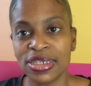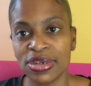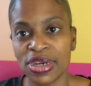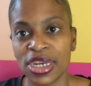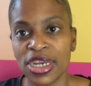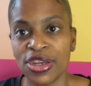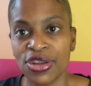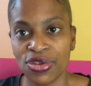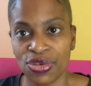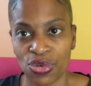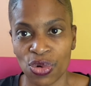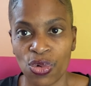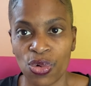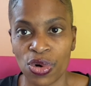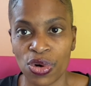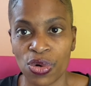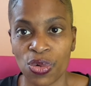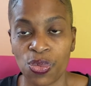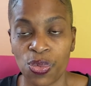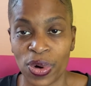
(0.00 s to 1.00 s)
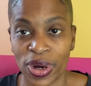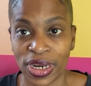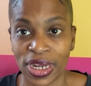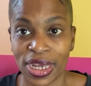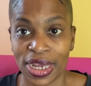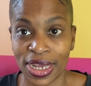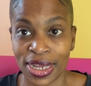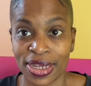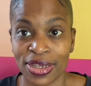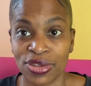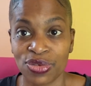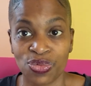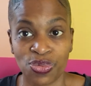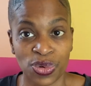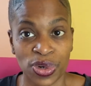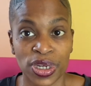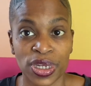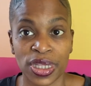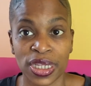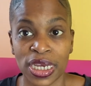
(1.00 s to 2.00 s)
to ignore what is
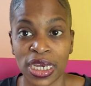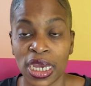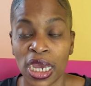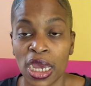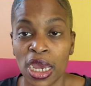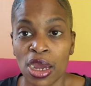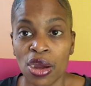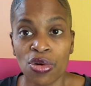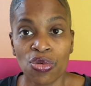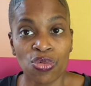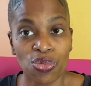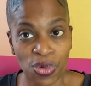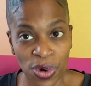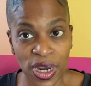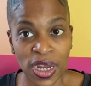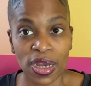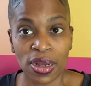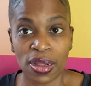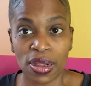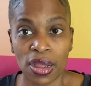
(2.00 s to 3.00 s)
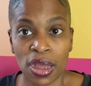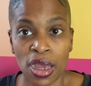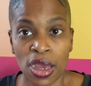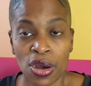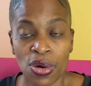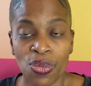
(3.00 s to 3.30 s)
really real,